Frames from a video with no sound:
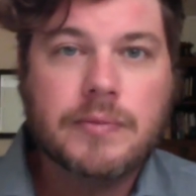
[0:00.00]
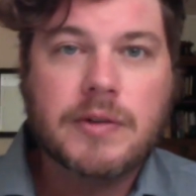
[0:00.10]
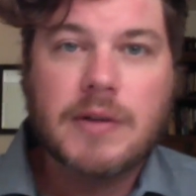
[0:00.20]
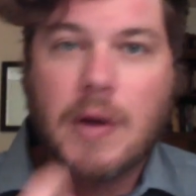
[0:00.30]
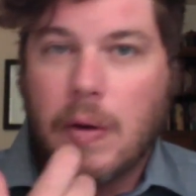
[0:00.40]

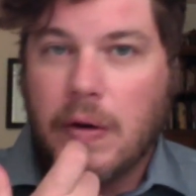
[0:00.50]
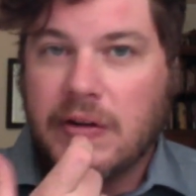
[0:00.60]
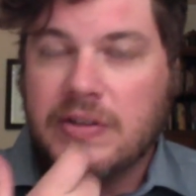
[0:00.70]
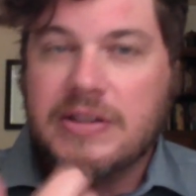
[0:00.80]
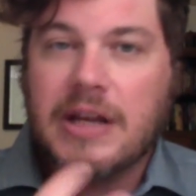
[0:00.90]
So you're
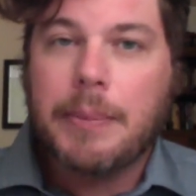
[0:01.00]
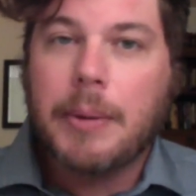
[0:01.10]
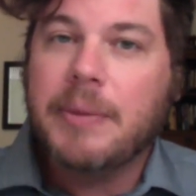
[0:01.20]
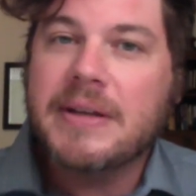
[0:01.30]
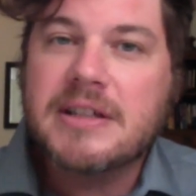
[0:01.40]
going to set up
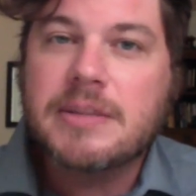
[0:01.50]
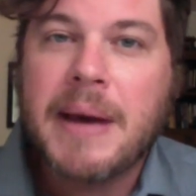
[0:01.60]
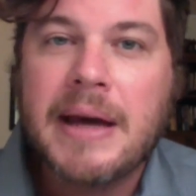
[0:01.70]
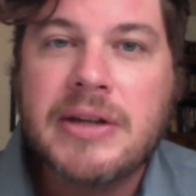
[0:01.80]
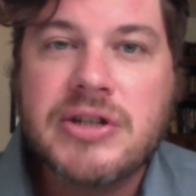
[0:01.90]
your business
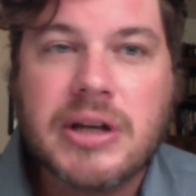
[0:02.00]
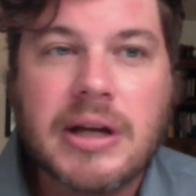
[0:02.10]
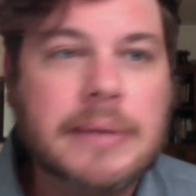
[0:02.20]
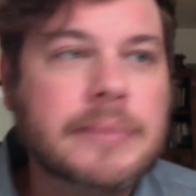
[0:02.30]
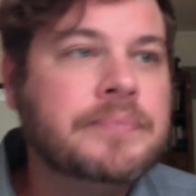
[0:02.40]
page, and